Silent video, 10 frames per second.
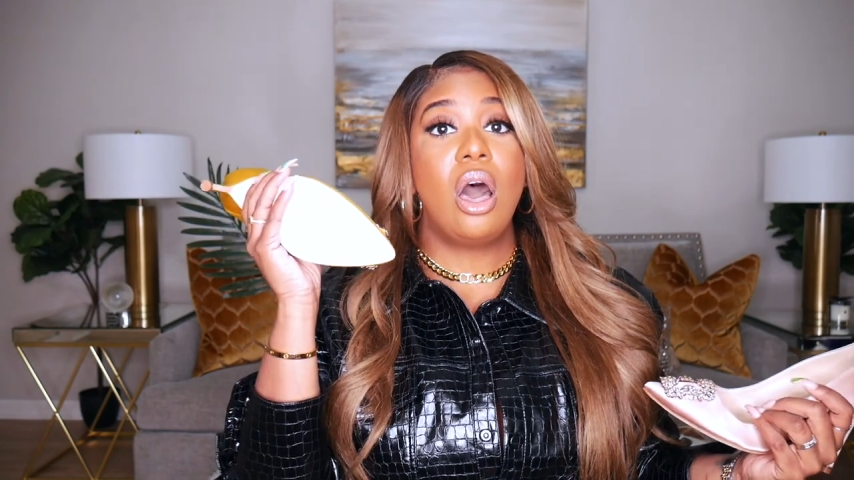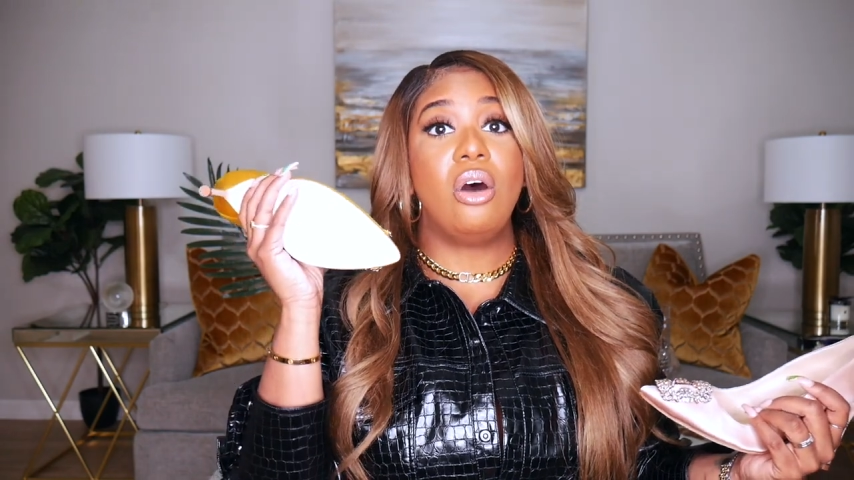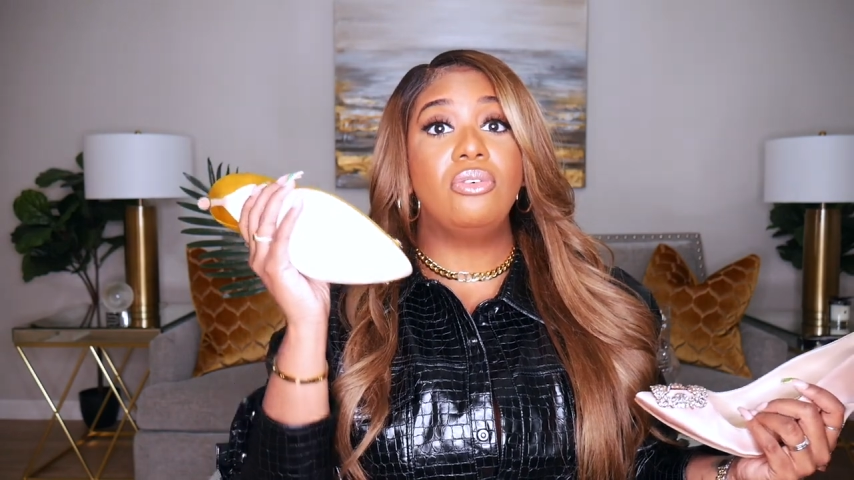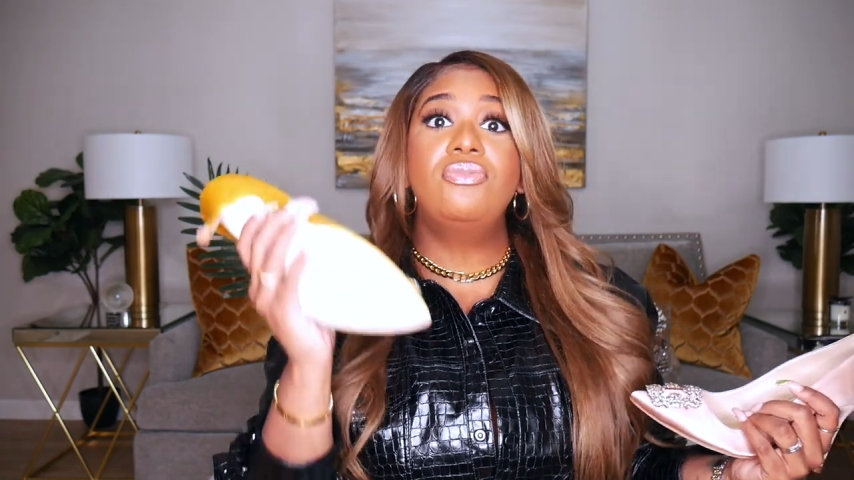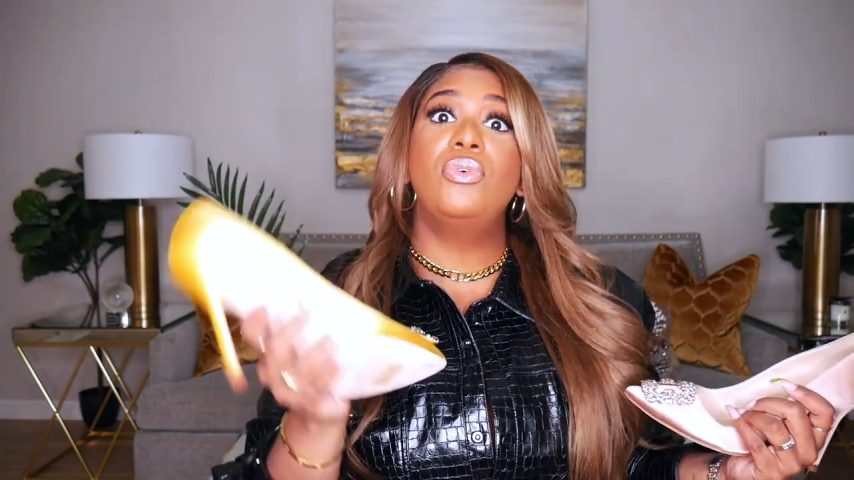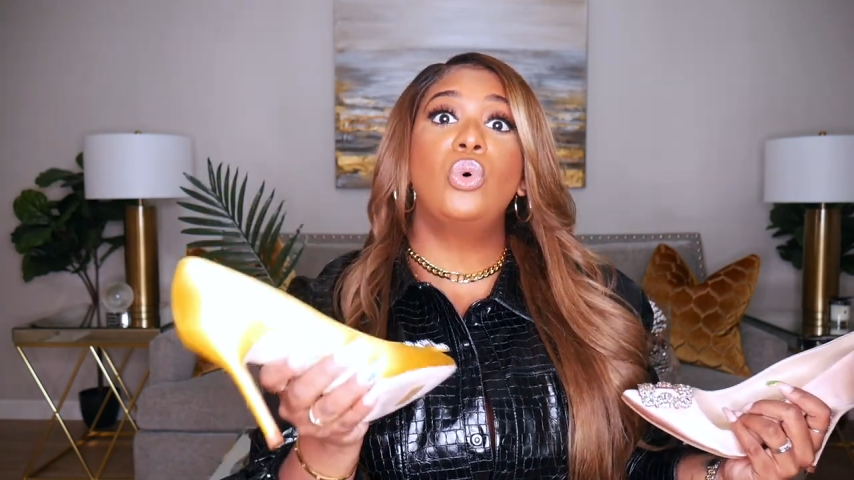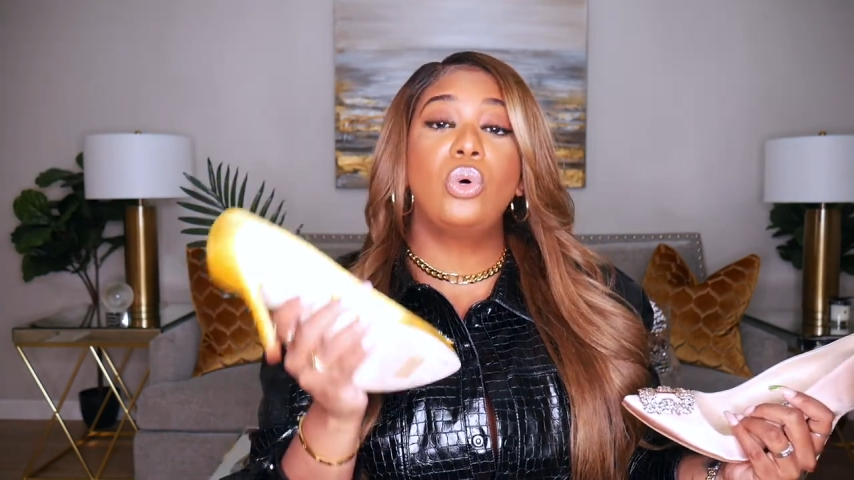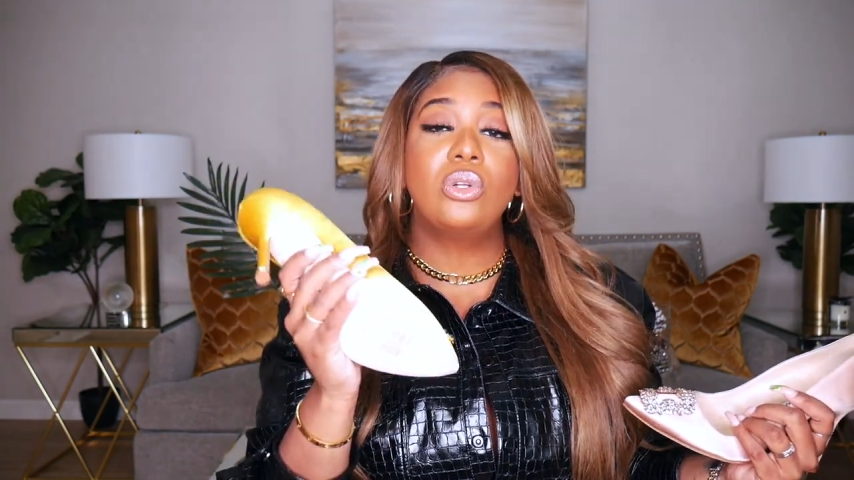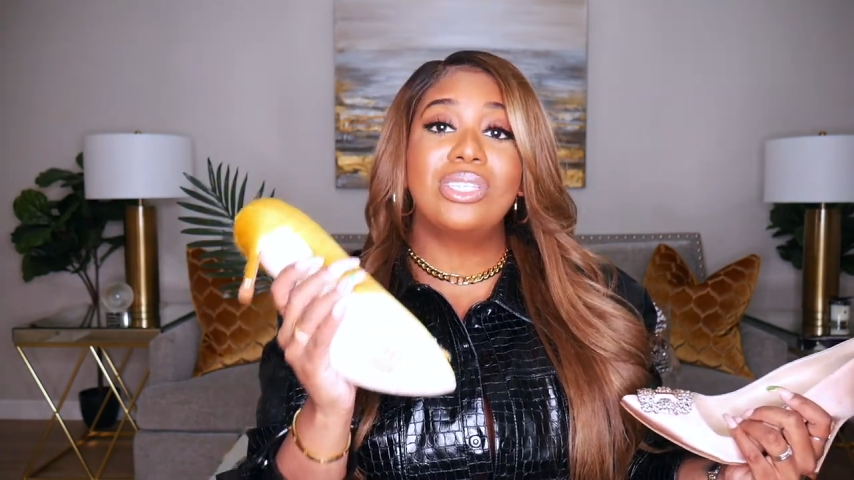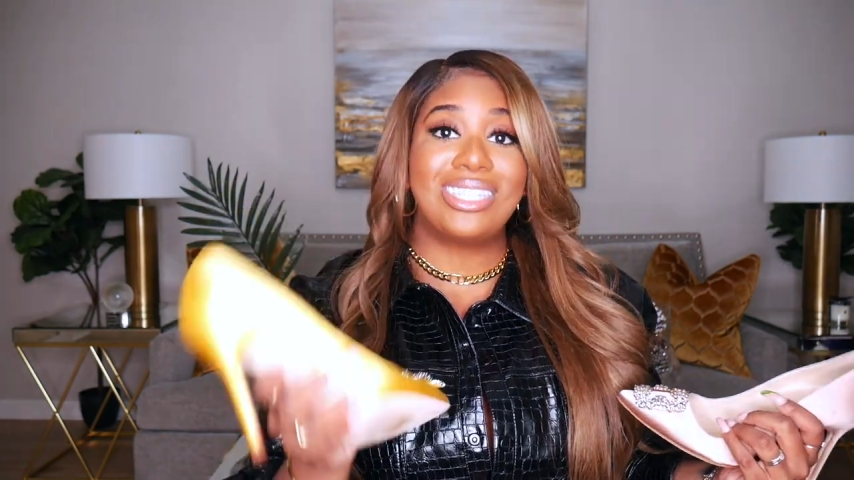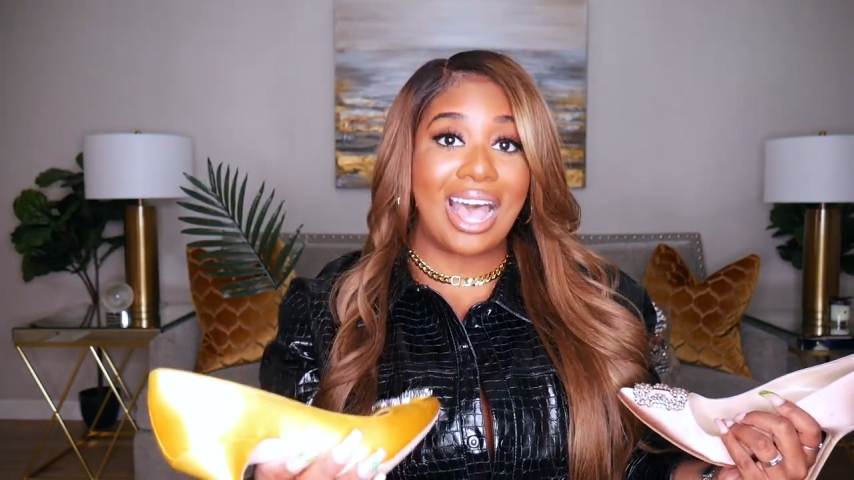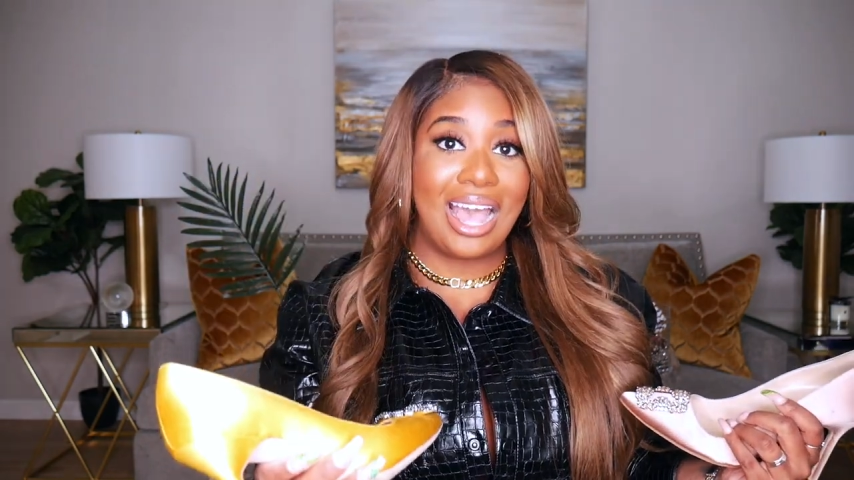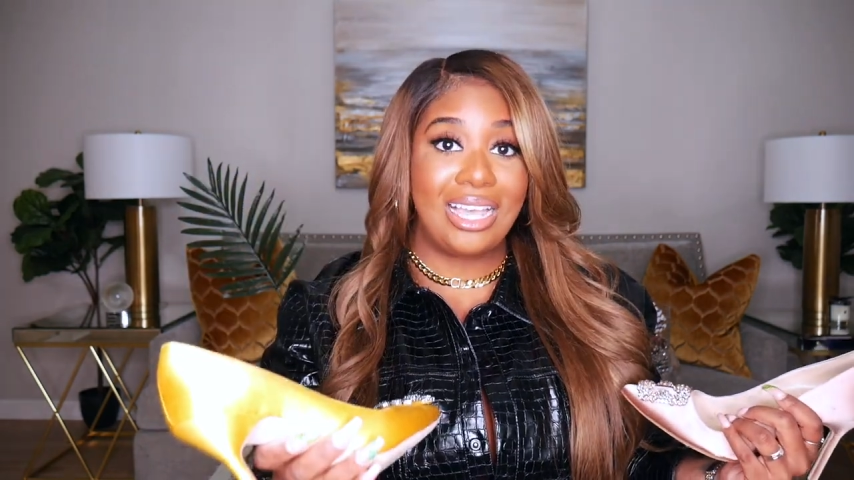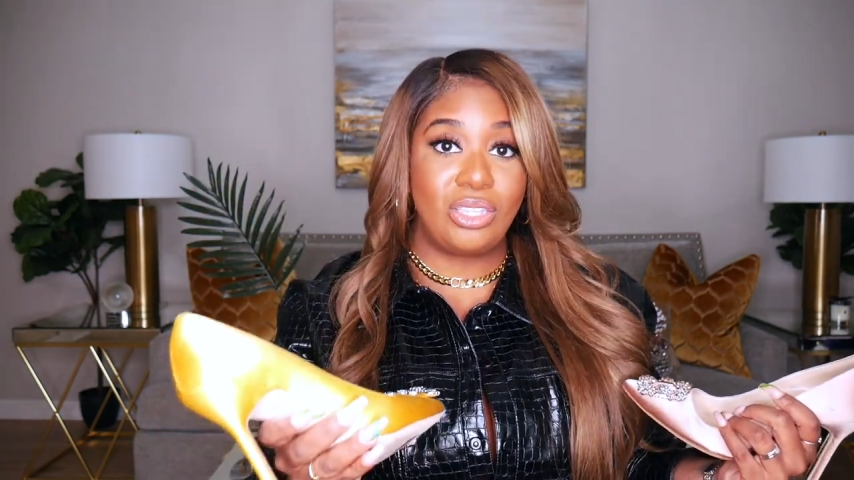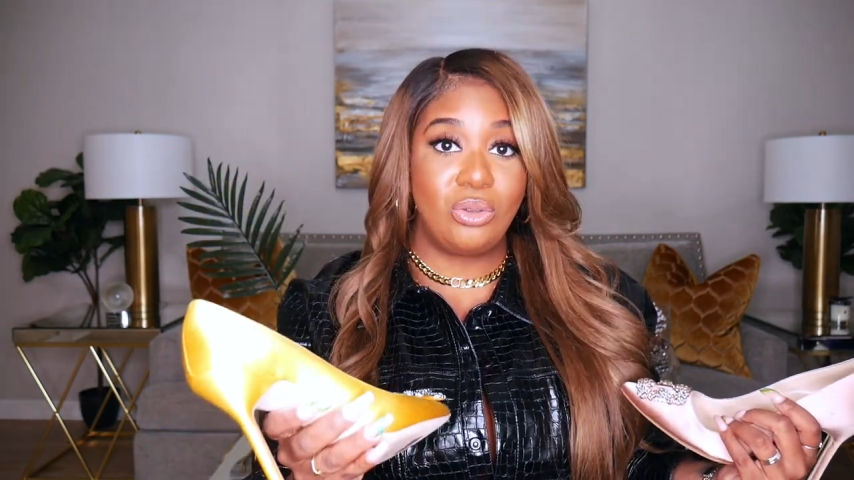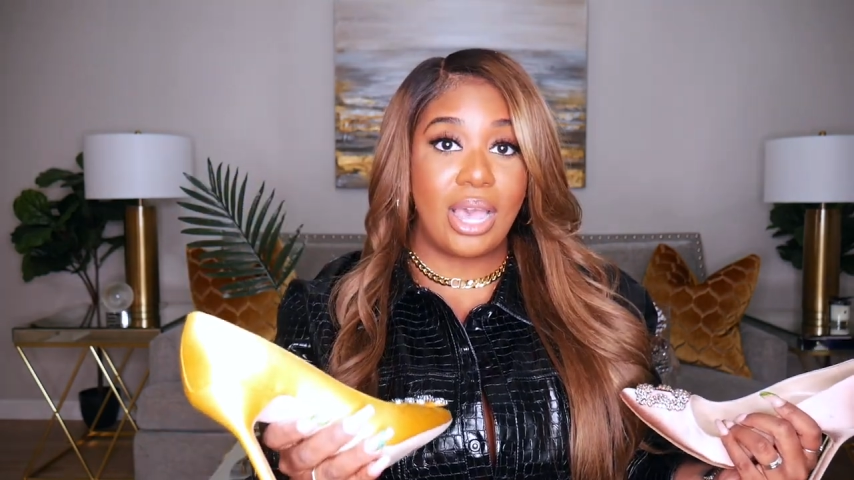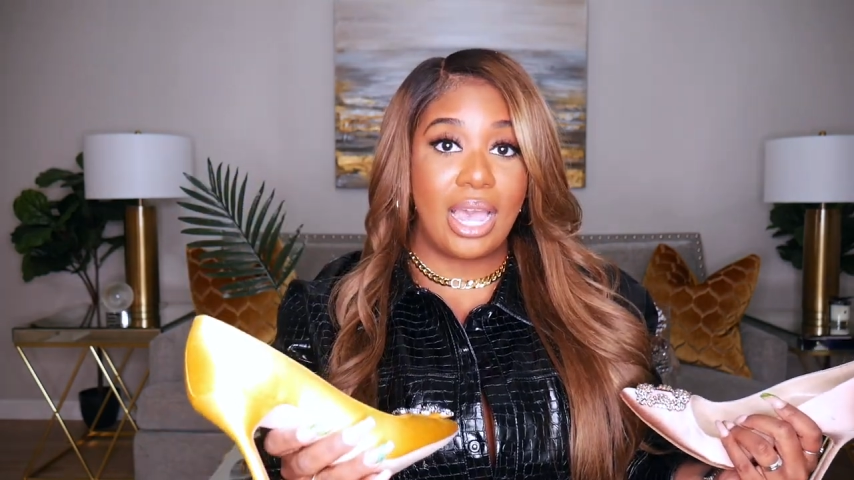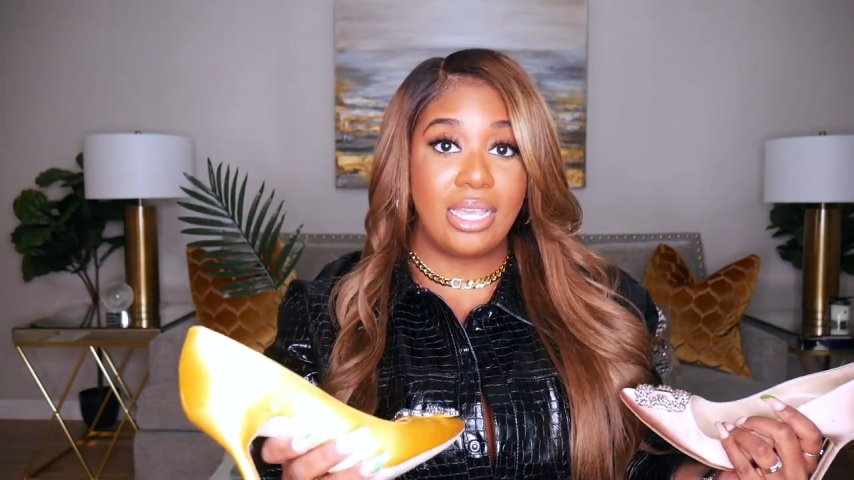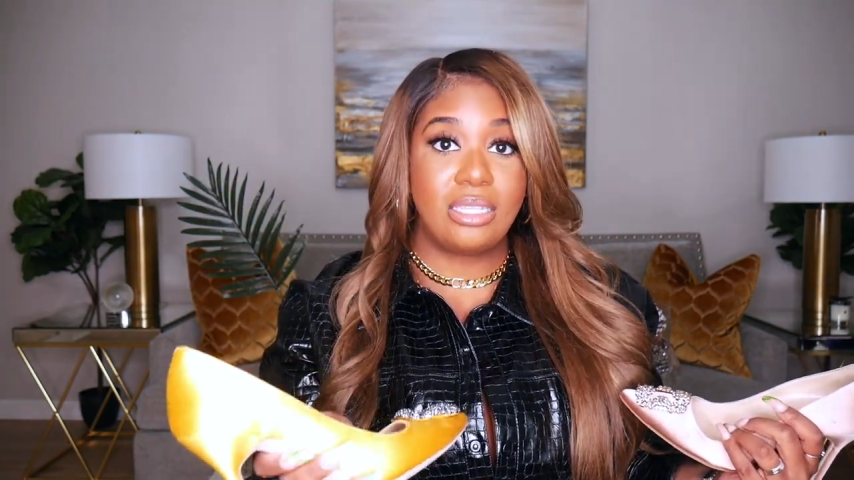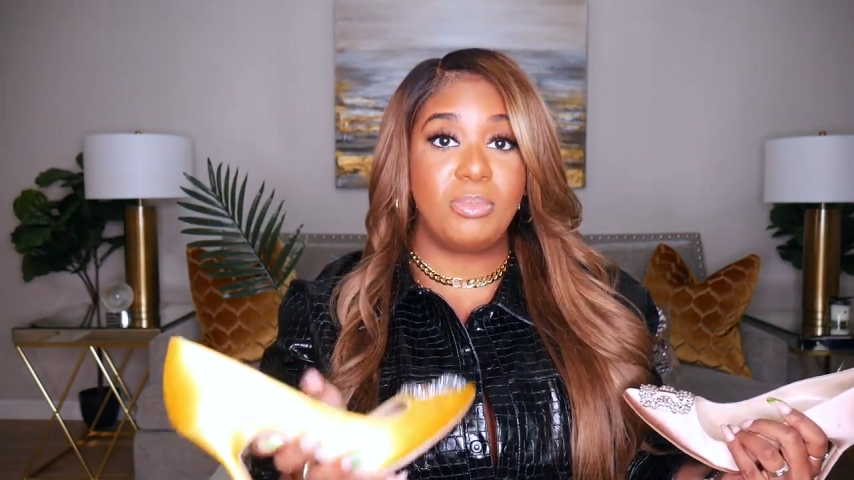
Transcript: a full size, you guys,